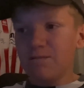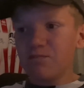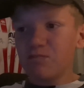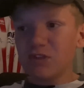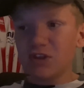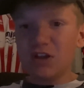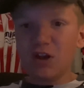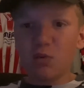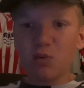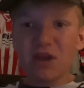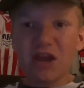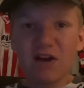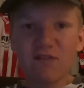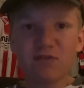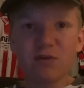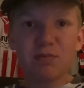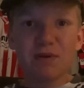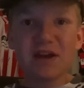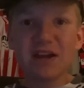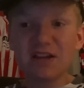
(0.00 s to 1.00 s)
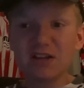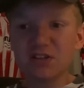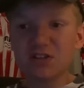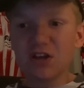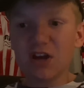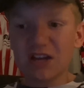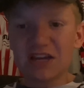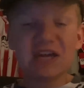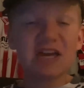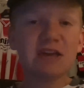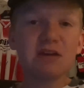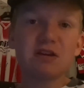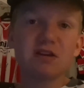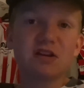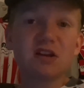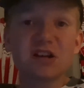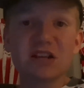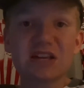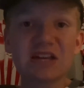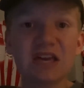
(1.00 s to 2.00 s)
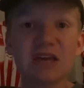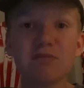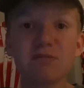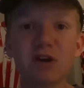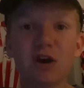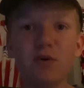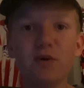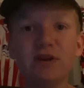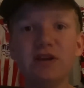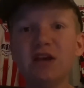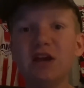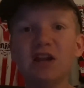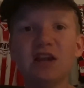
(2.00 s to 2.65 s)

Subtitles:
you know, we have the players that are going to keep going.